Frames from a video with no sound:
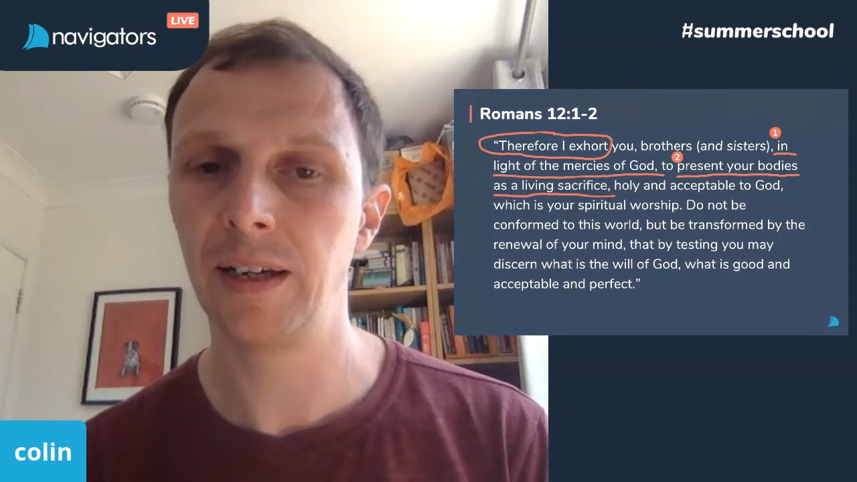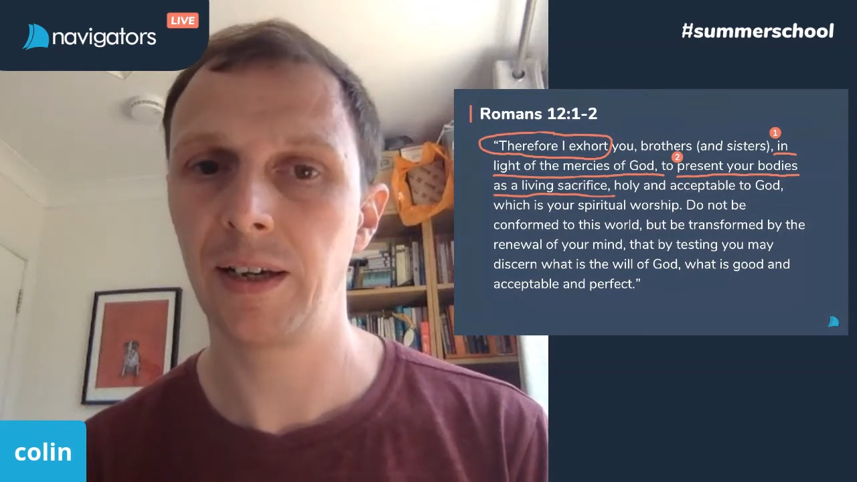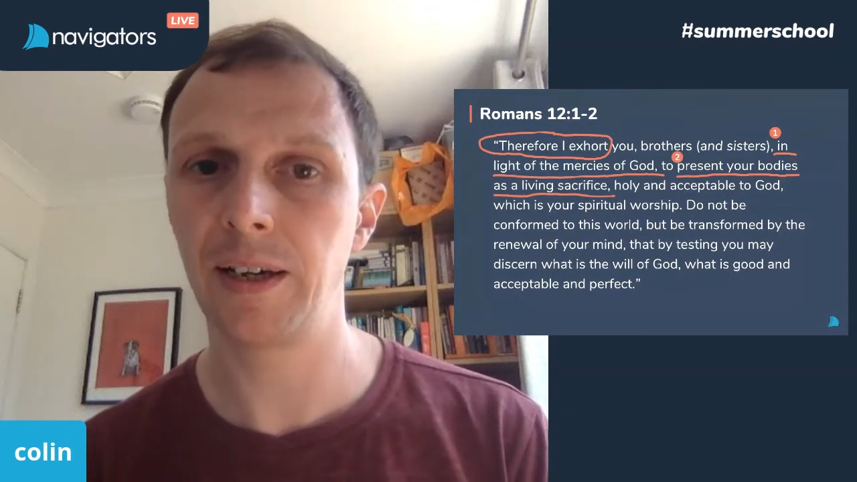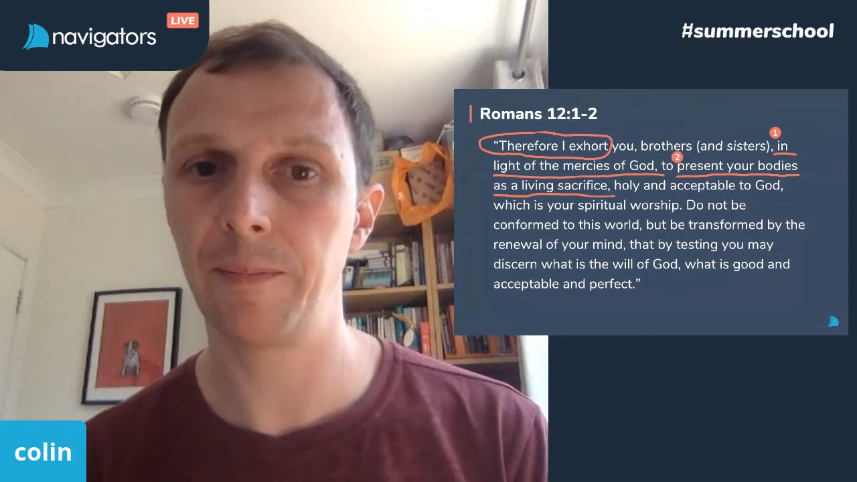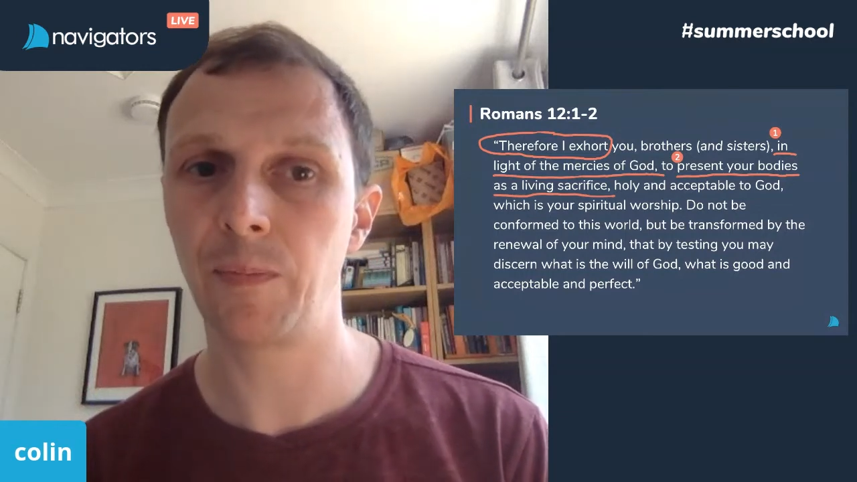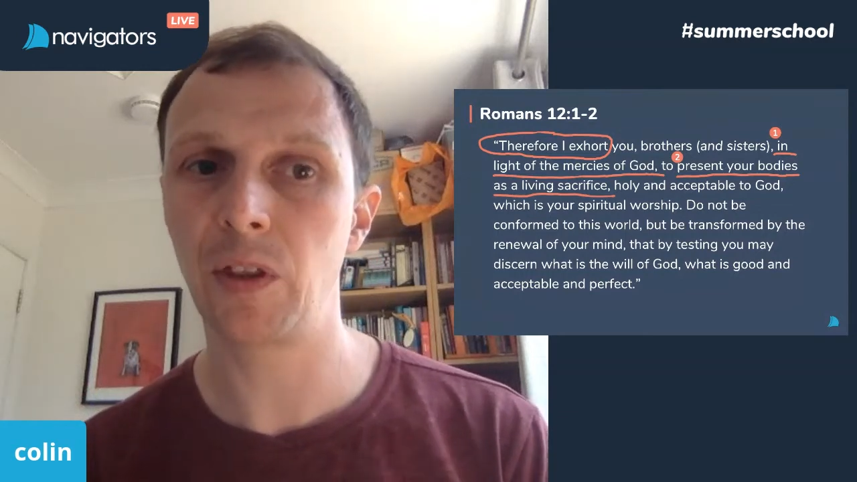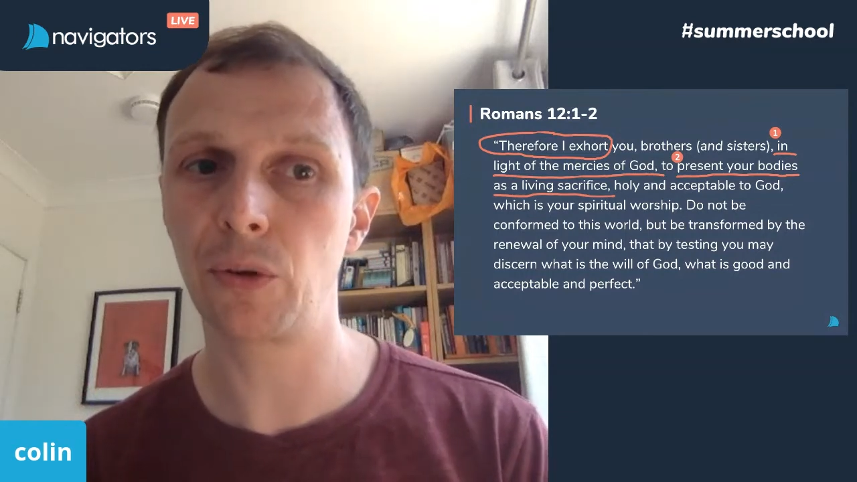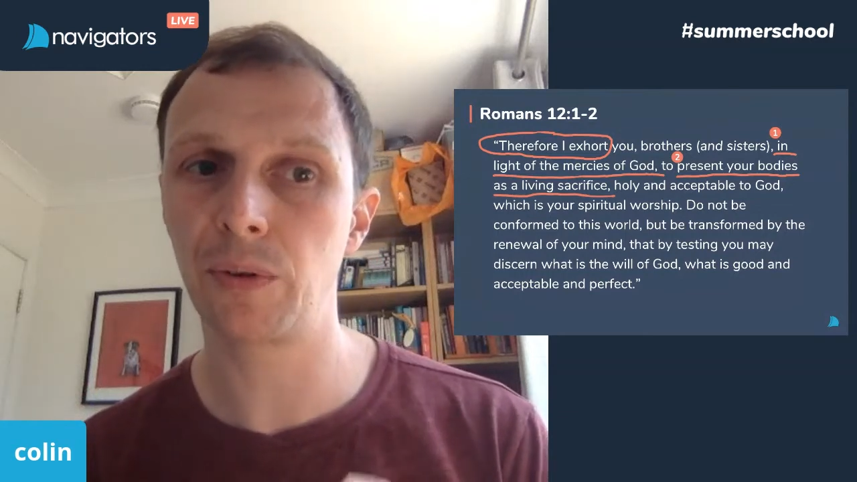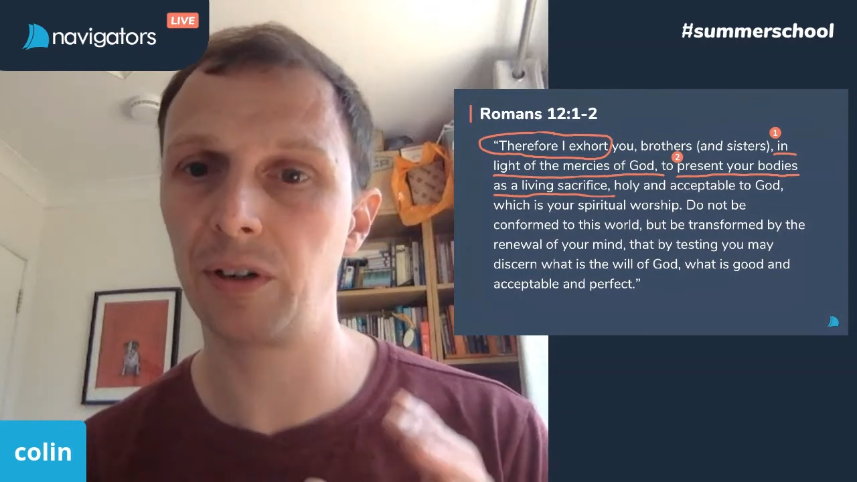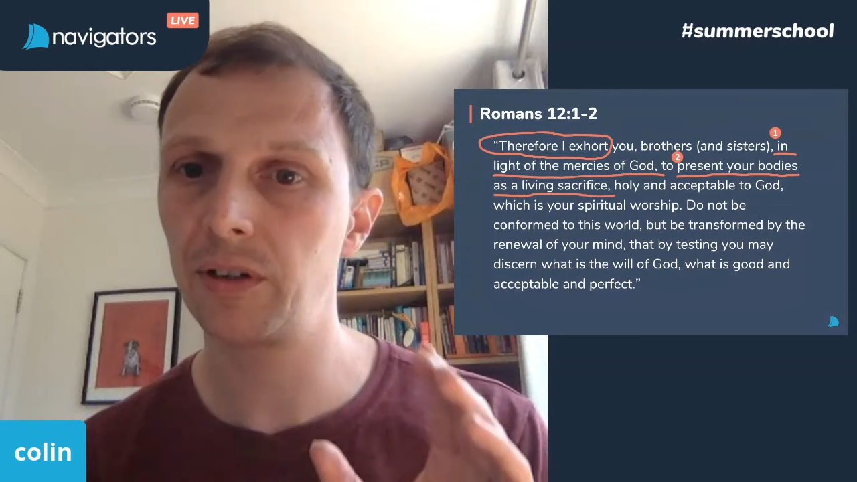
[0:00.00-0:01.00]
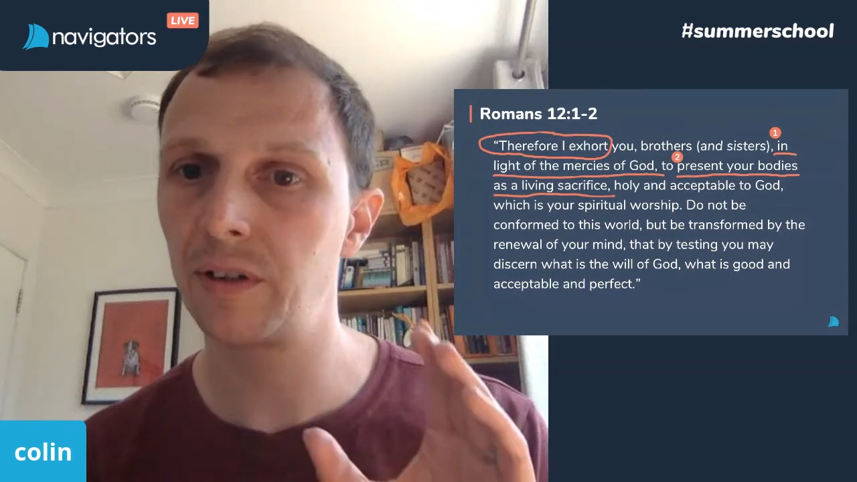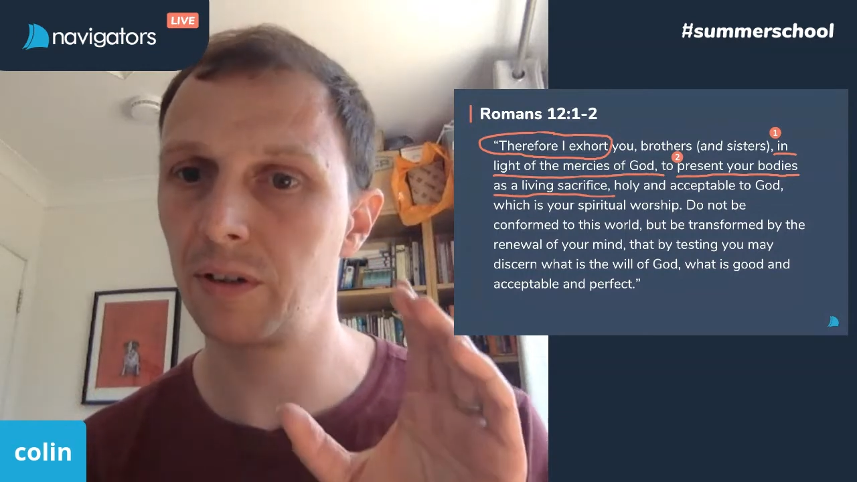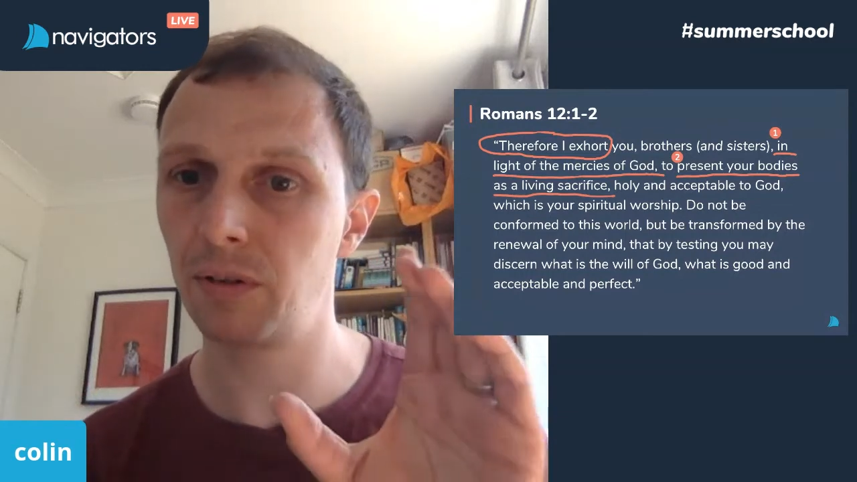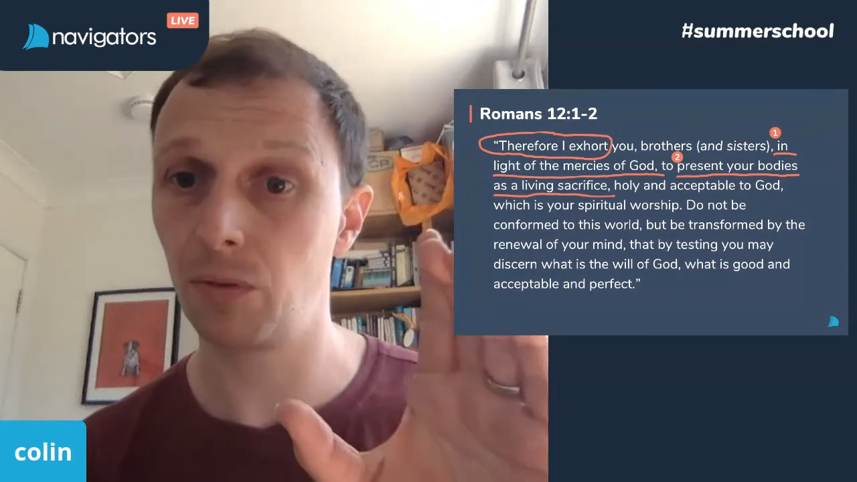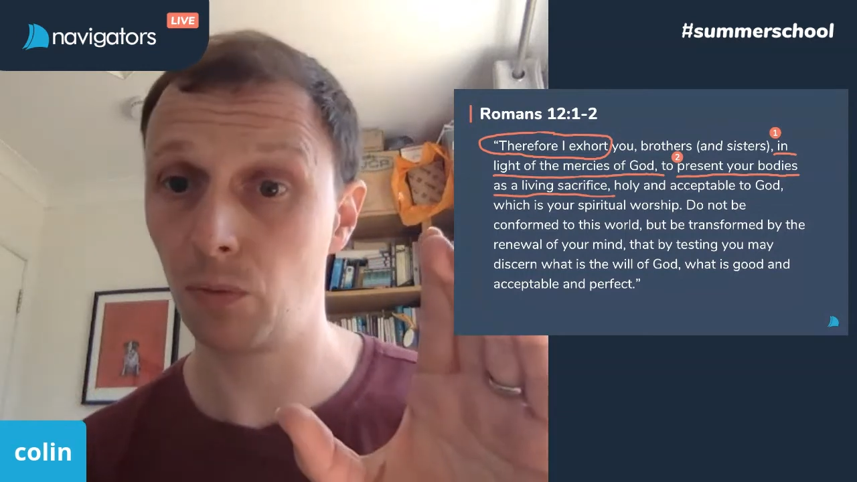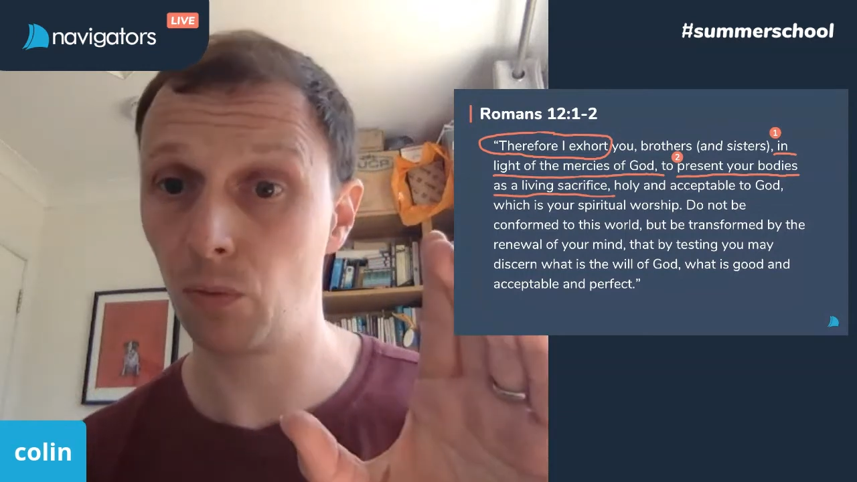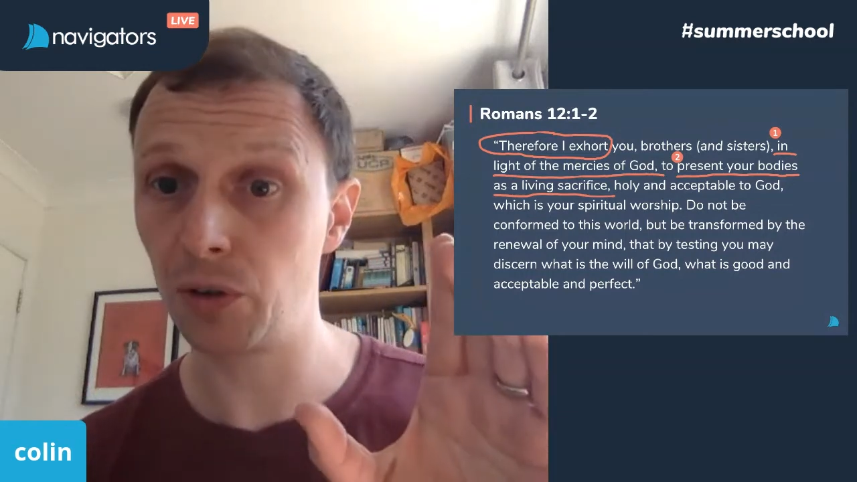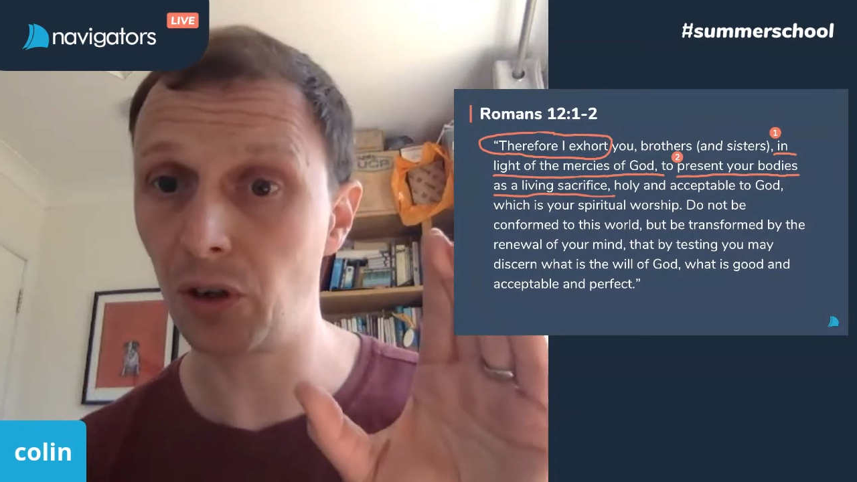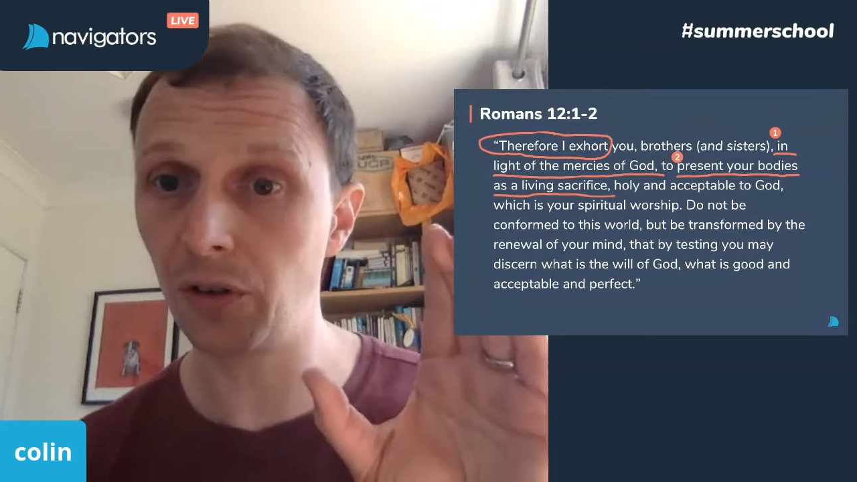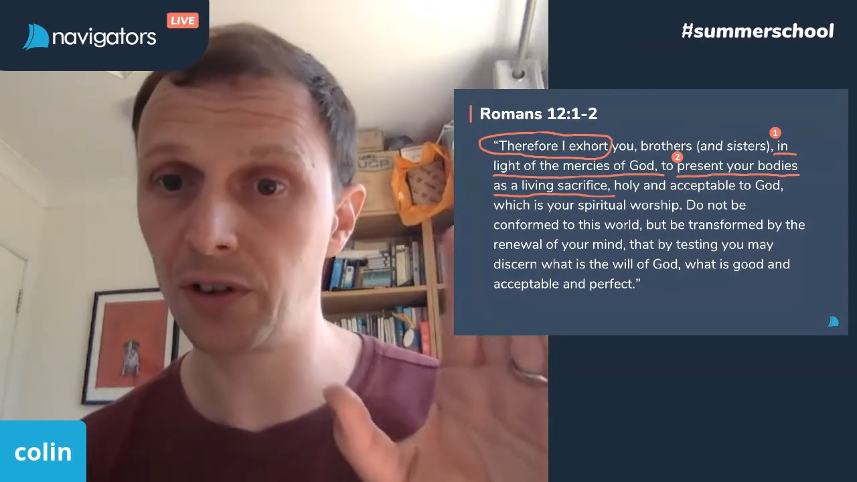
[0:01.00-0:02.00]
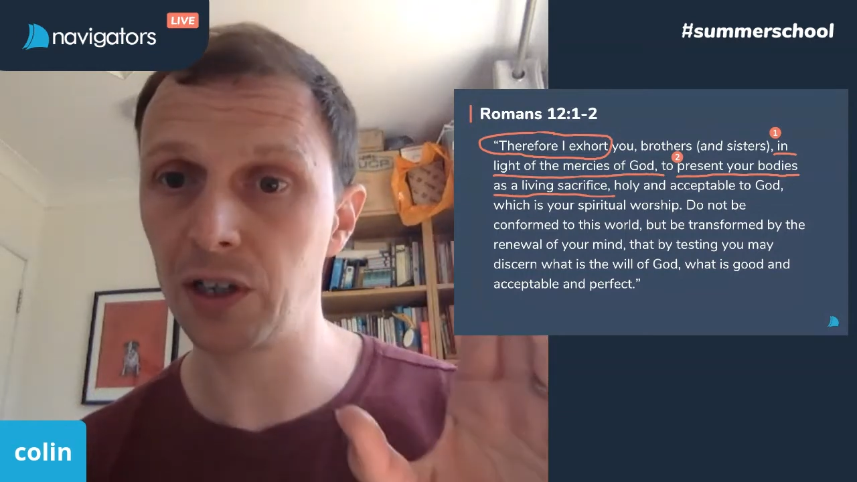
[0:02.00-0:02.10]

There were offerings